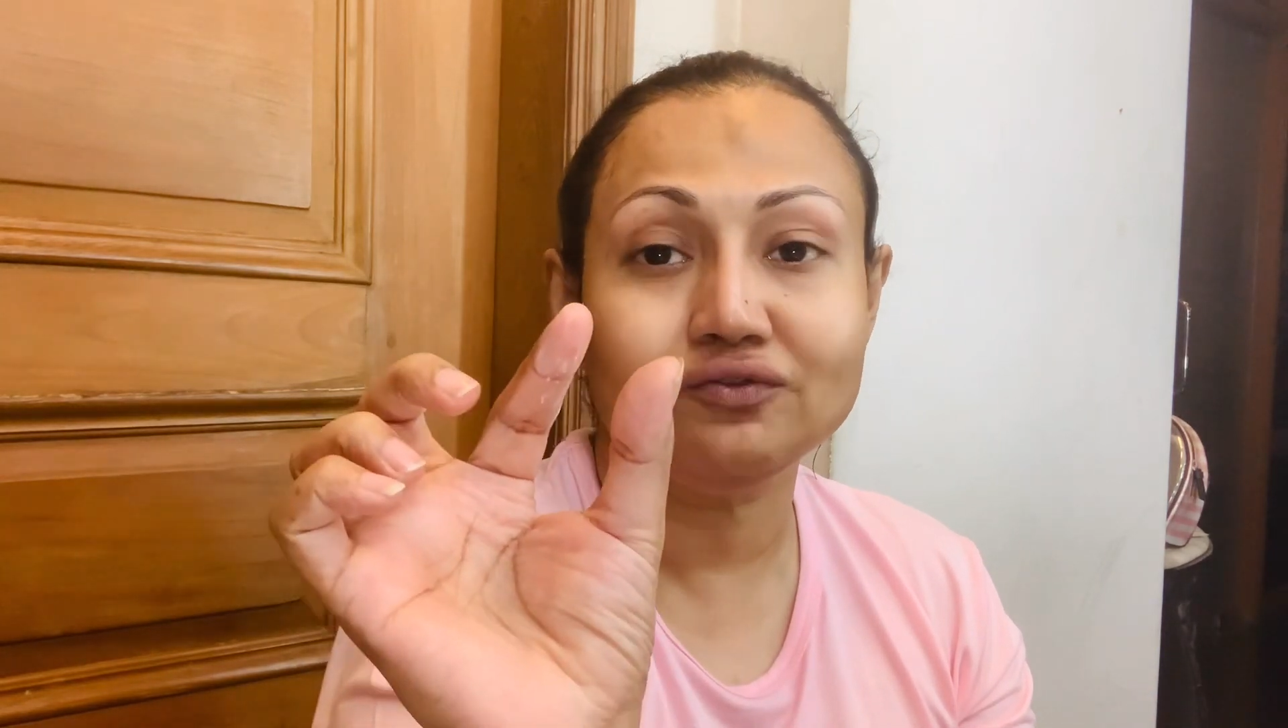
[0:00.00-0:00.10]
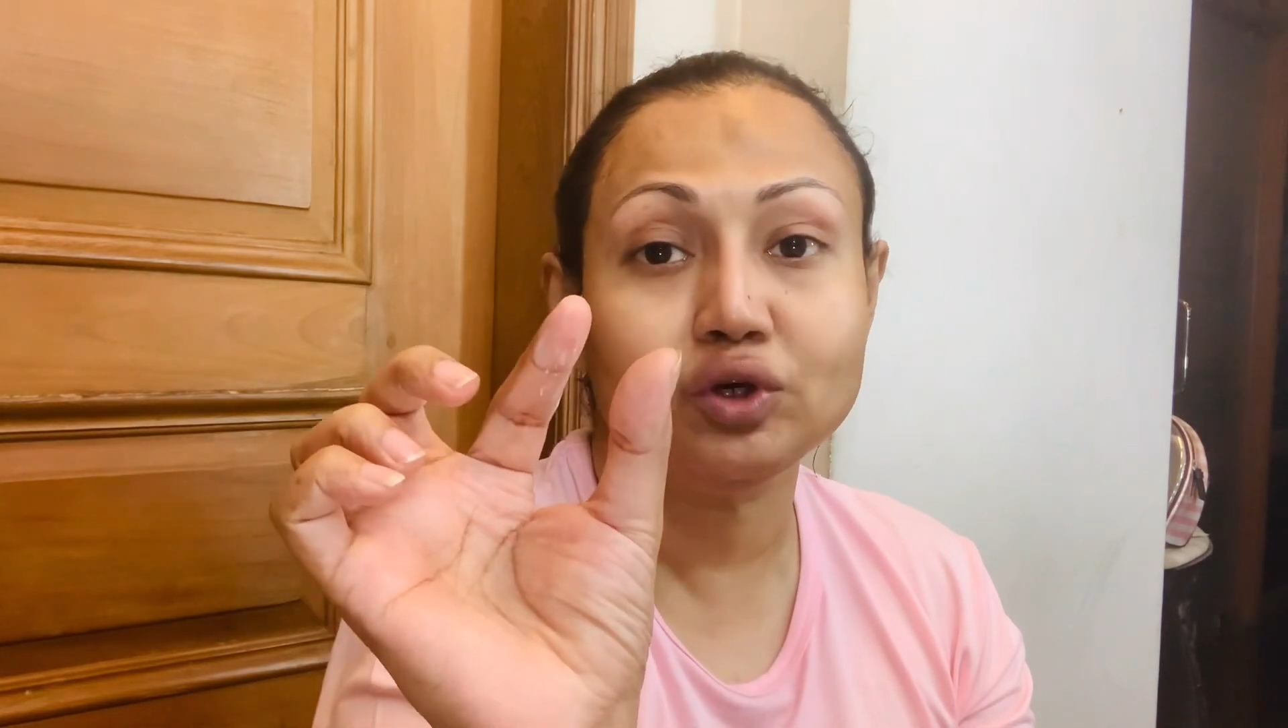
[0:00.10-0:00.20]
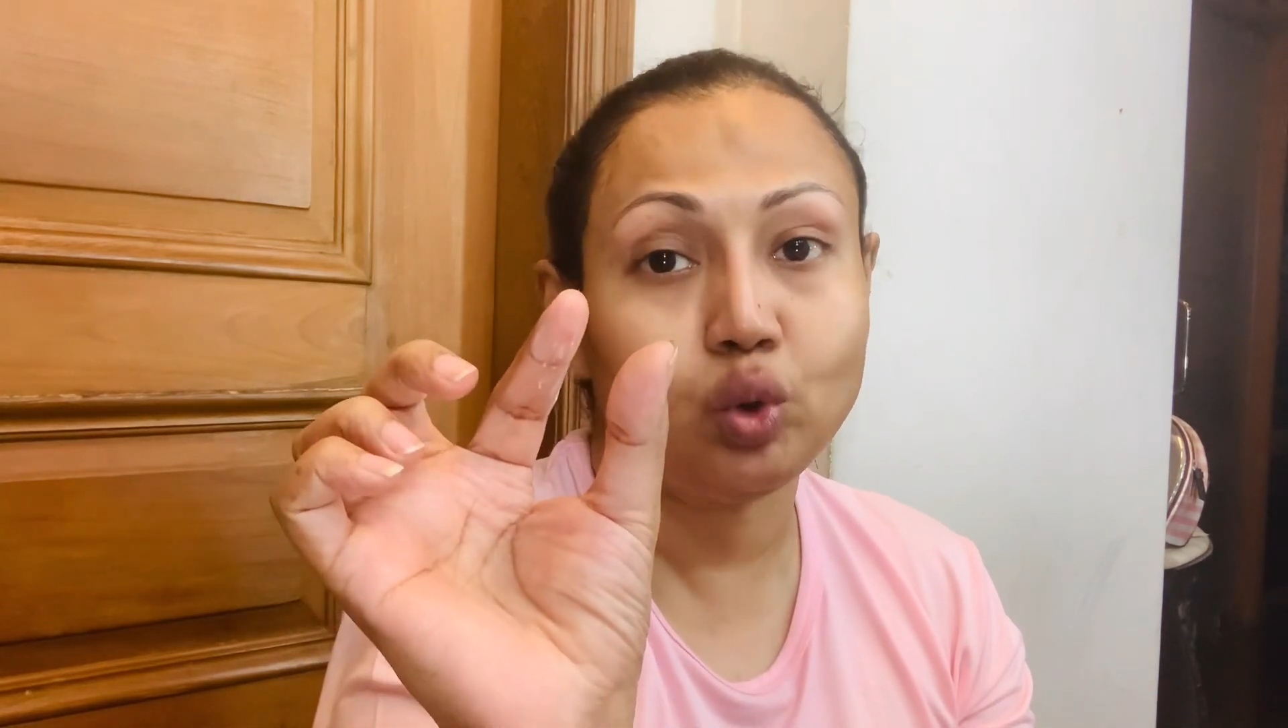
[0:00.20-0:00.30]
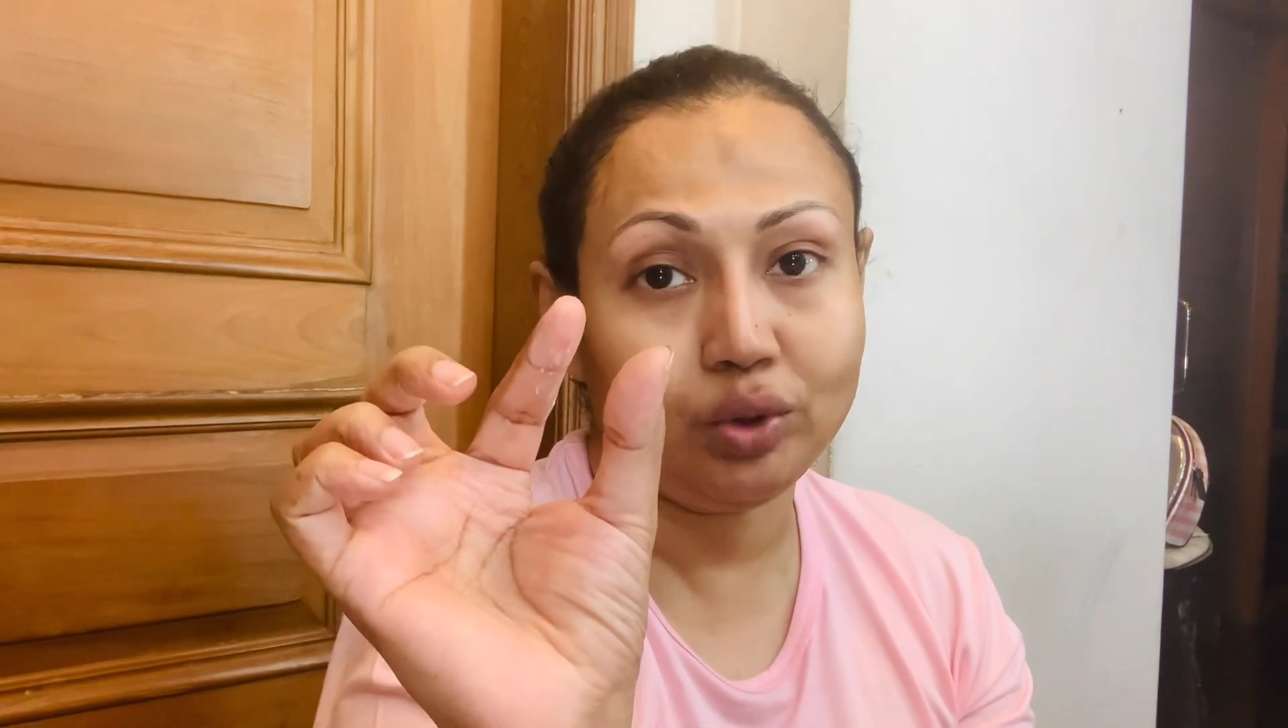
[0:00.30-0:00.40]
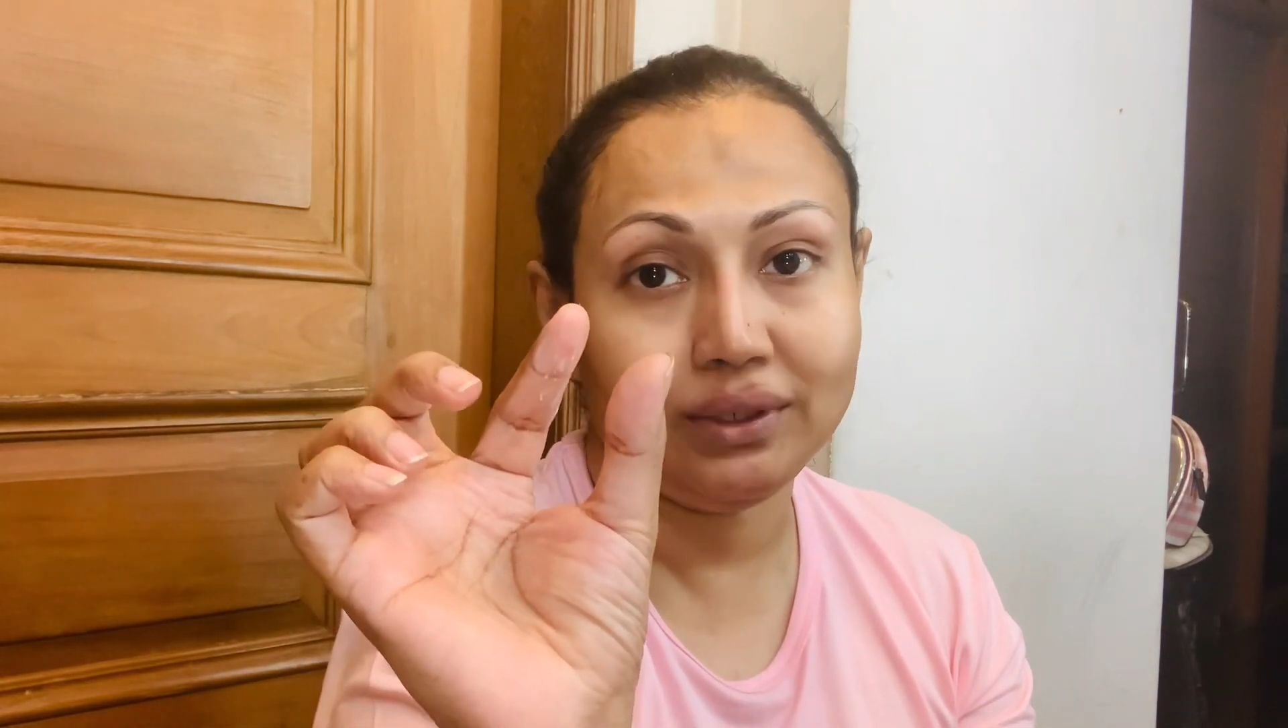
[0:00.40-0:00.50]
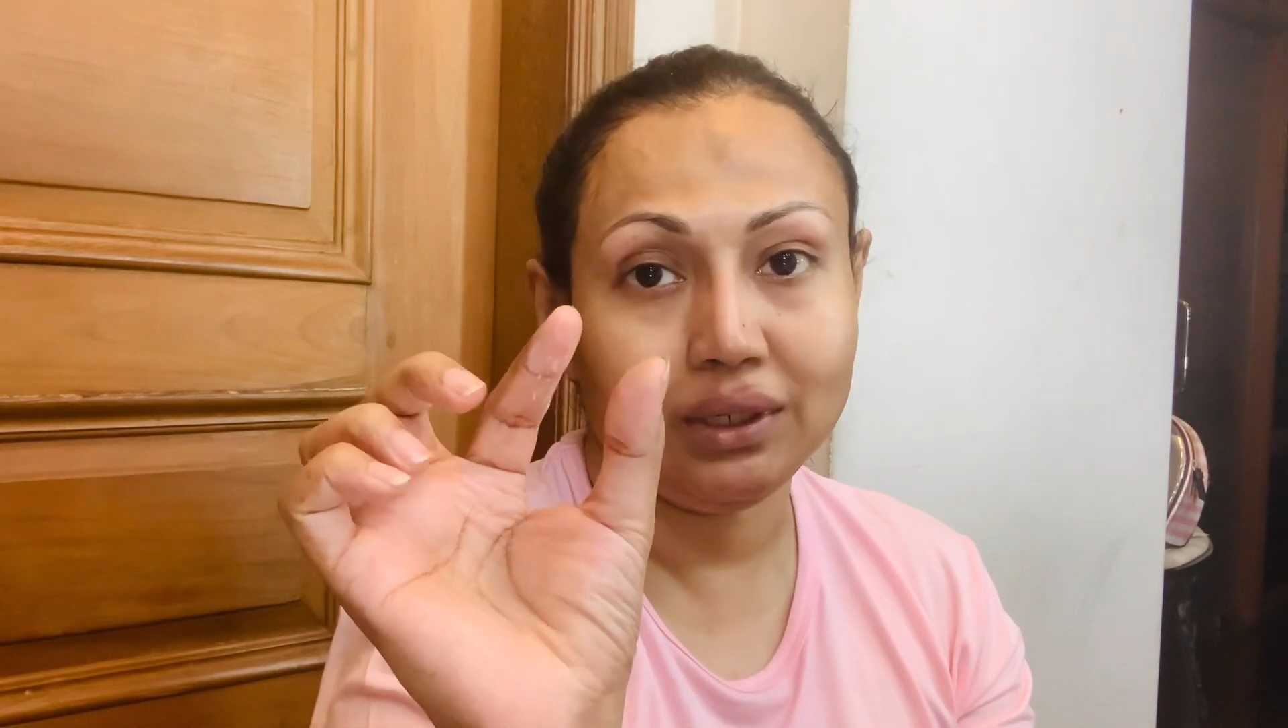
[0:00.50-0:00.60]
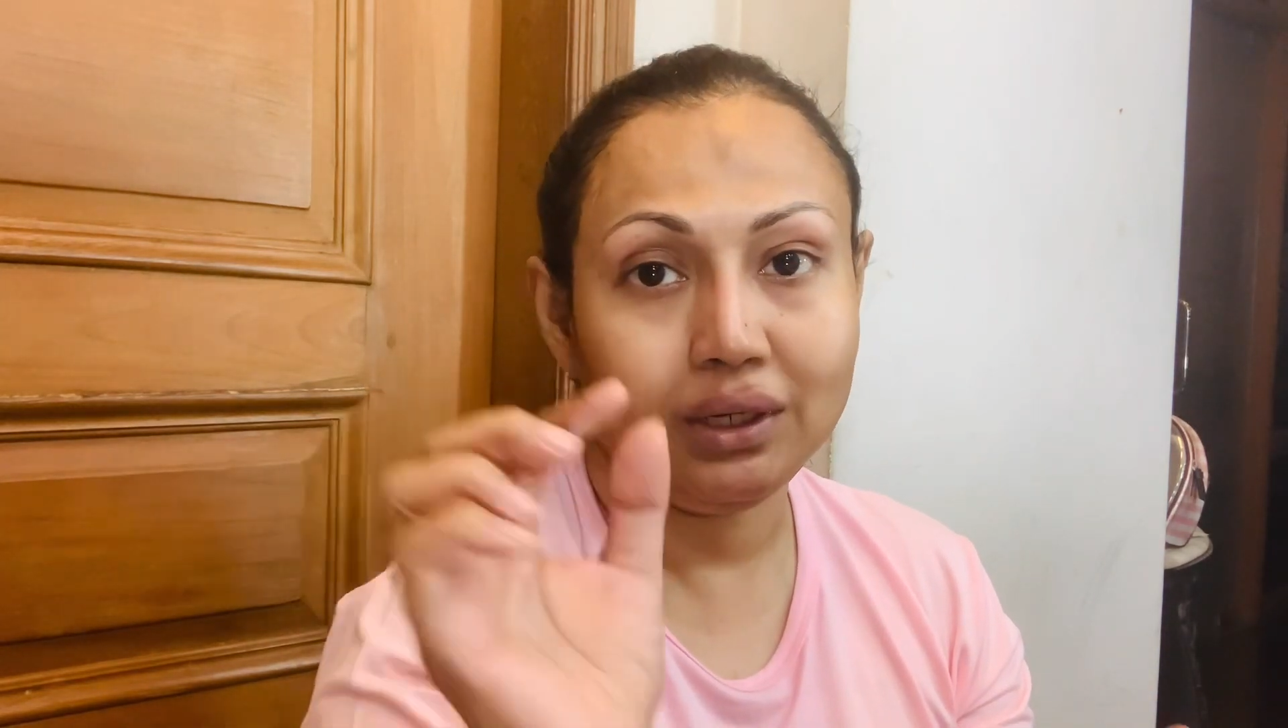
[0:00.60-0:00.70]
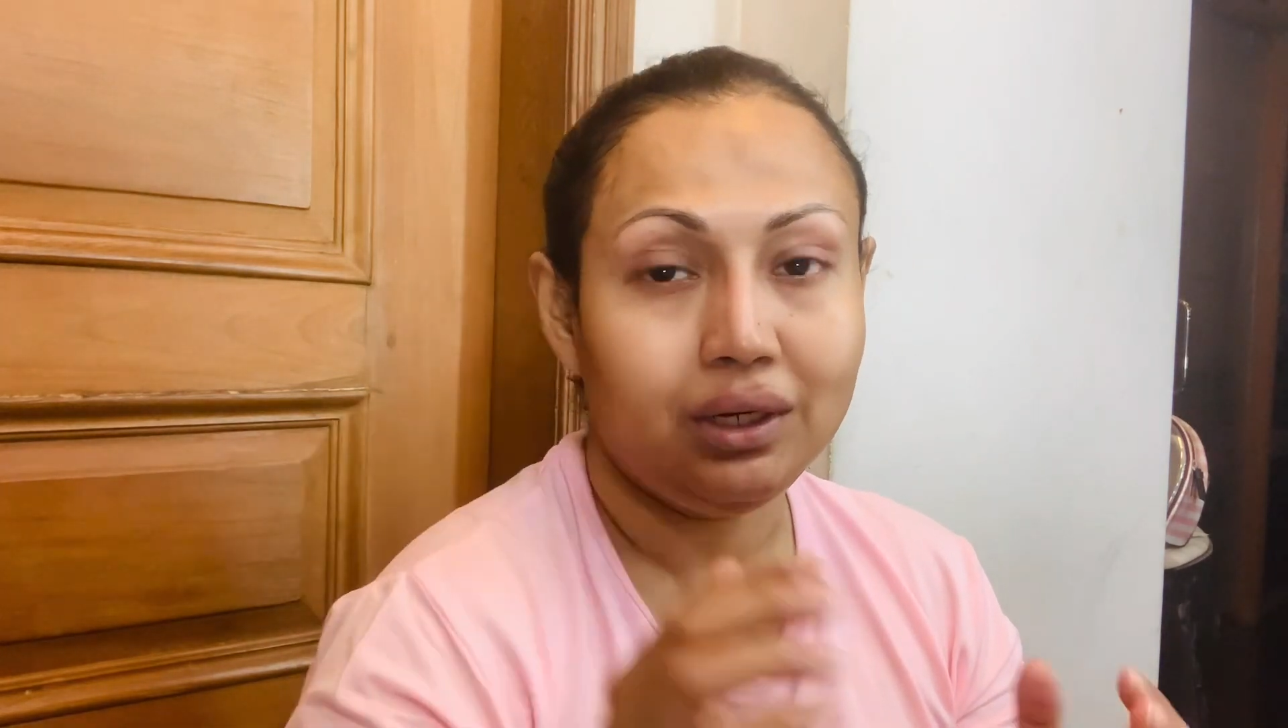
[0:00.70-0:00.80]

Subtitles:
a coin,